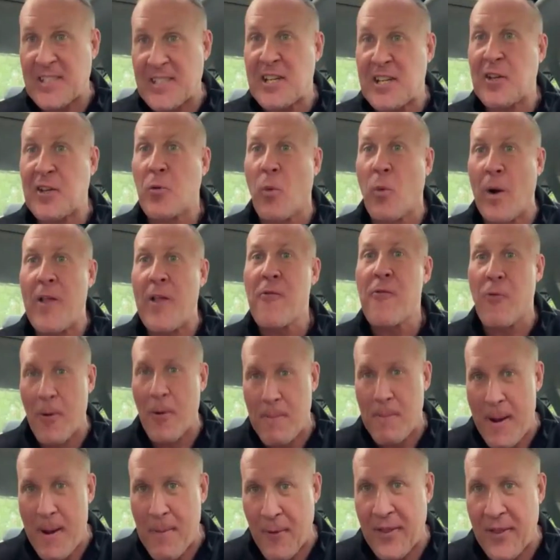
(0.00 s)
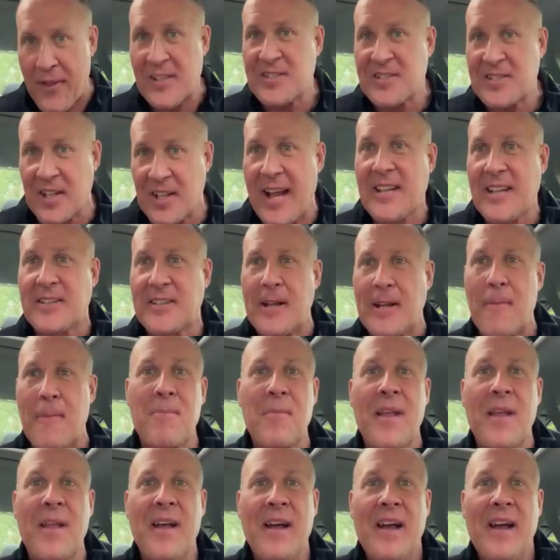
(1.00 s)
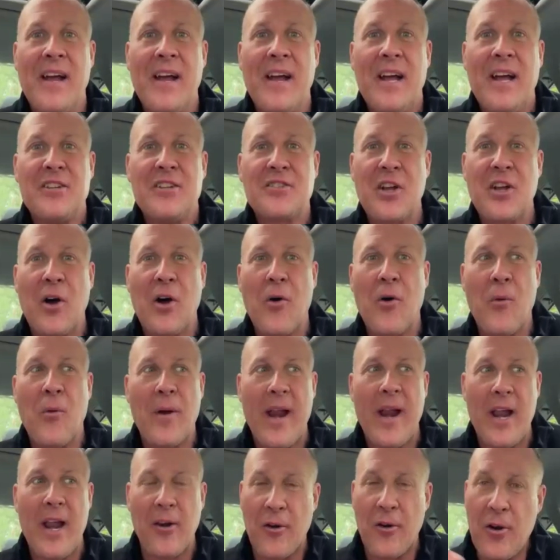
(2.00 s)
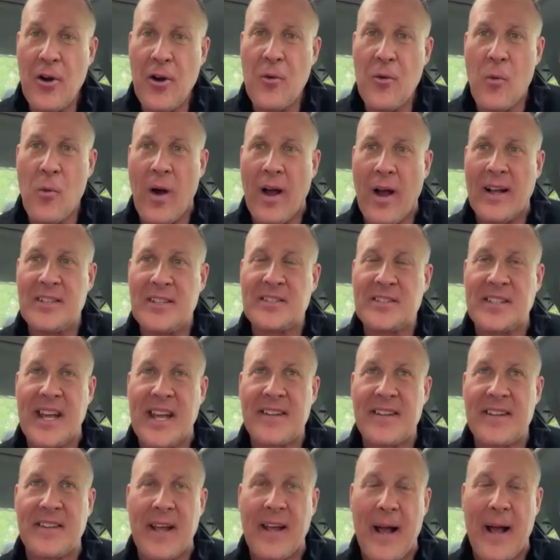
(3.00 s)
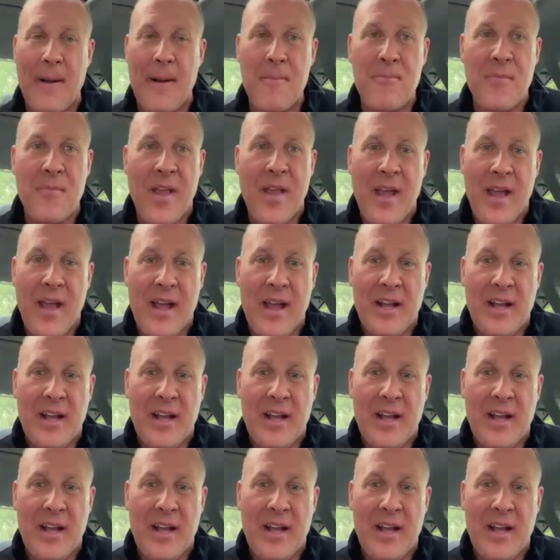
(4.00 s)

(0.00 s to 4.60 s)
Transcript: It's actually 24 people they selected so what I learned was that um,